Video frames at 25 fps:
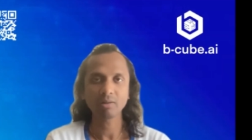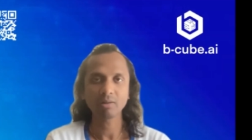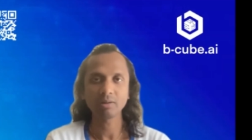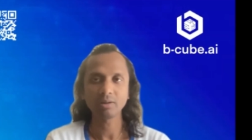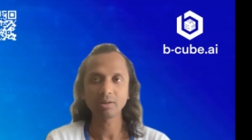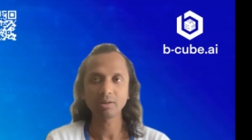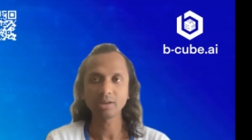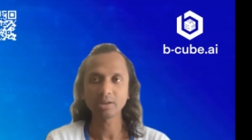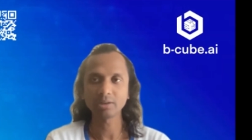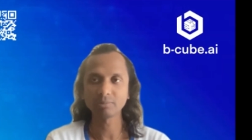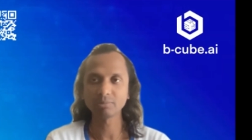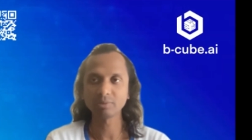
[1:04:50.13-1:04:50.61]

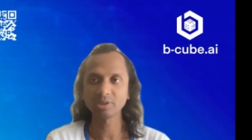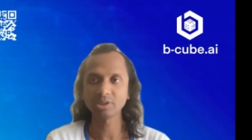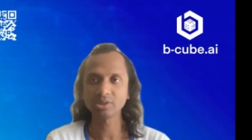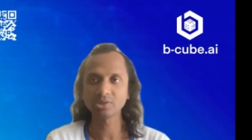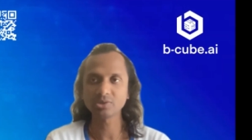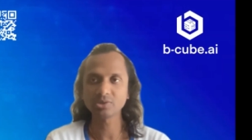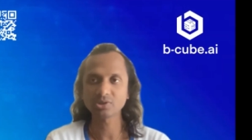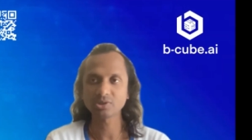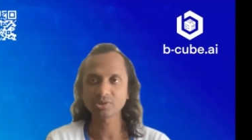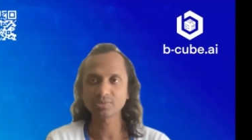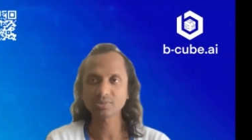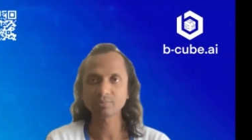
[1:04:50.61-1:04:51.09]
let
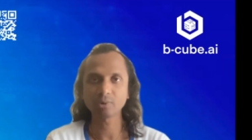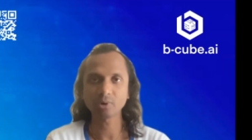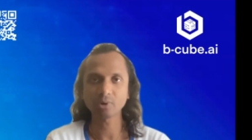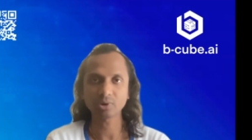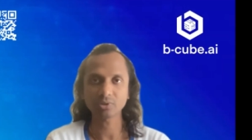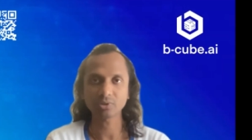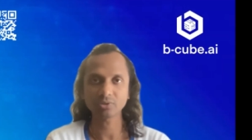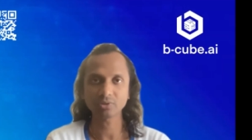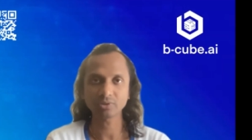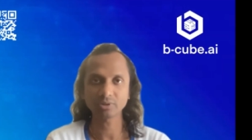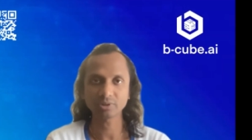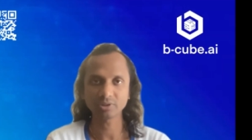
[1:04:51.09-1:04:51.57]
me just
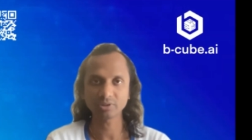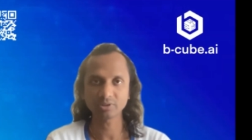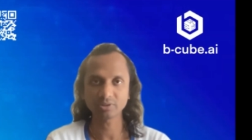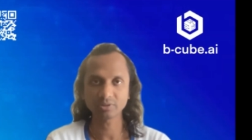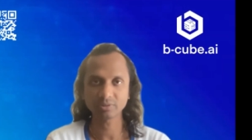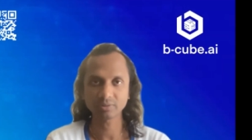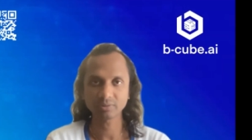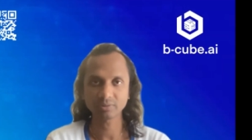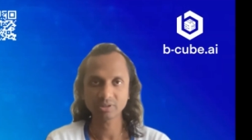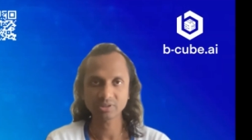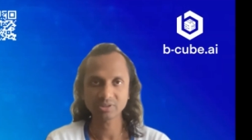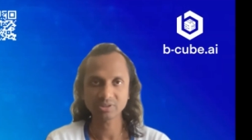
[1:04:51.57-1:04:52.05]
focus on
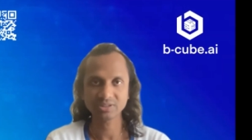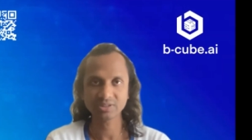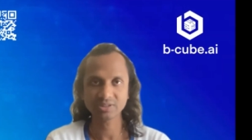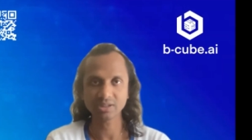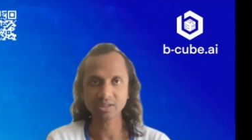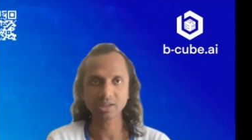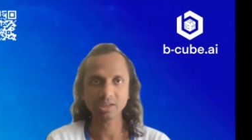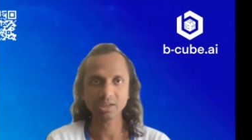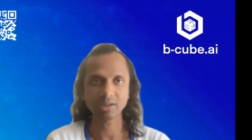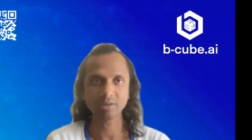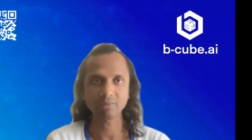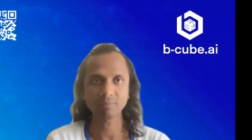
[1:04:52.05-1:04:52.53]
this
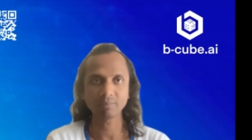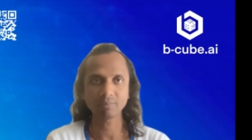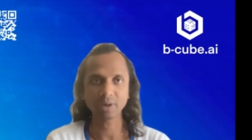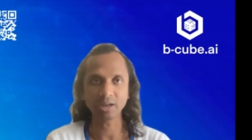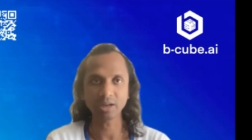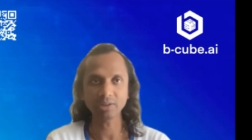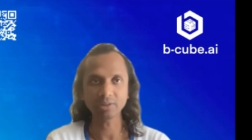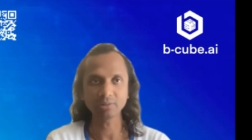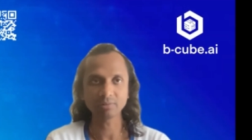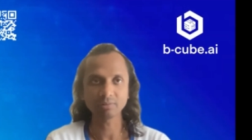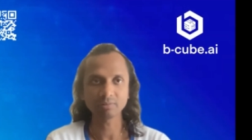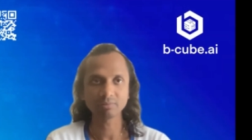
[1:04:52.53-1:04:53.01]
staking
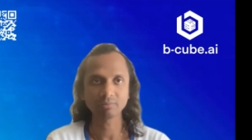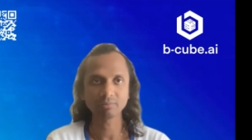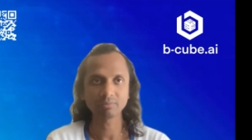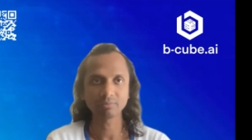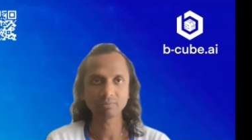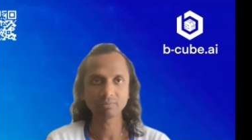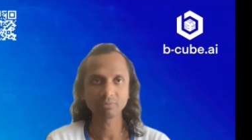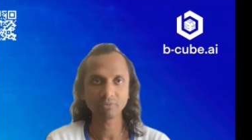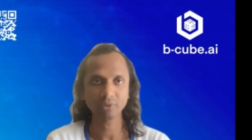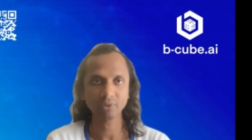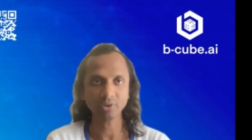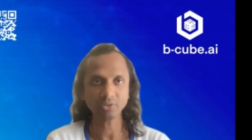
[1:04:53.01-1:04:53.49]
part
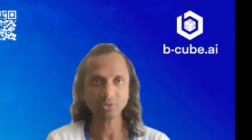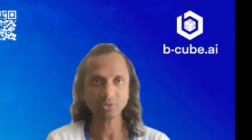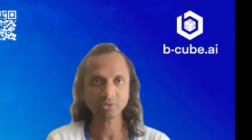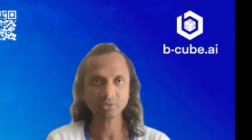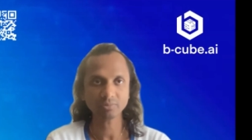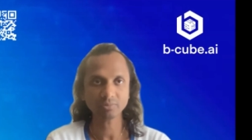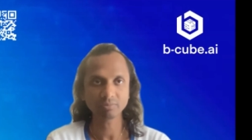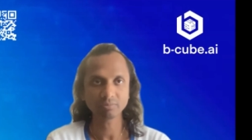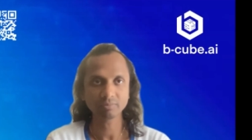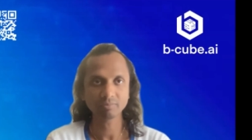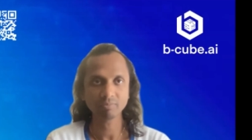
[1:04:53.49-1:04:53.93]
first.